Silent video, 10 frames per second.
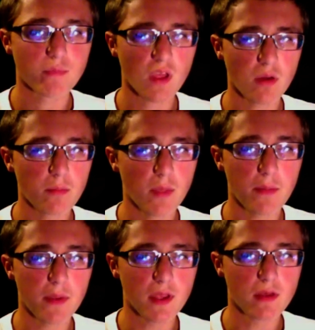Maybe.
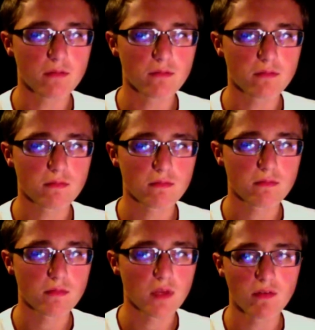
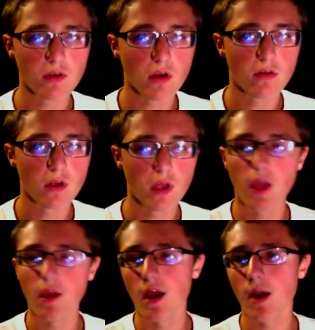Never know.
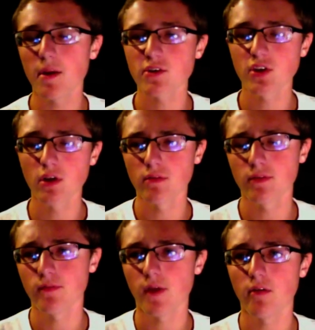I'm actually going for
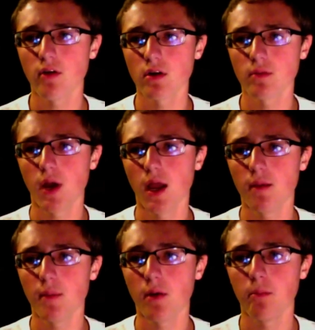500 by
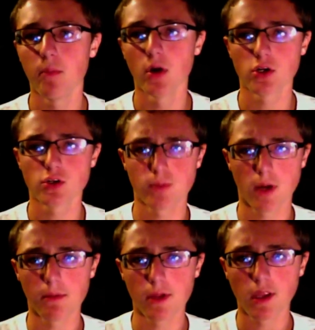about March,
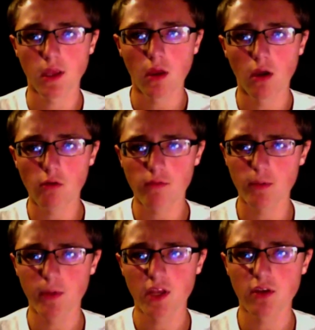probably. Hopefully we
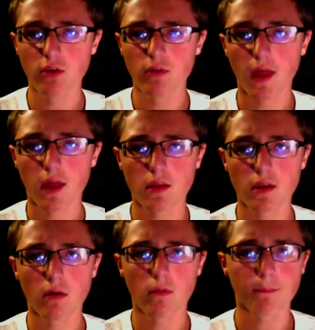can do that, you know.
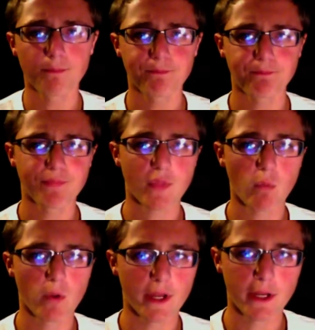Work it
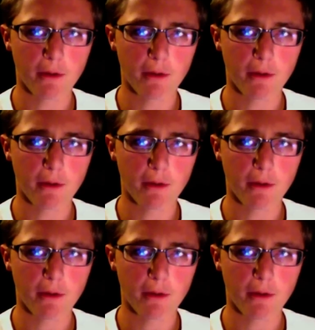out.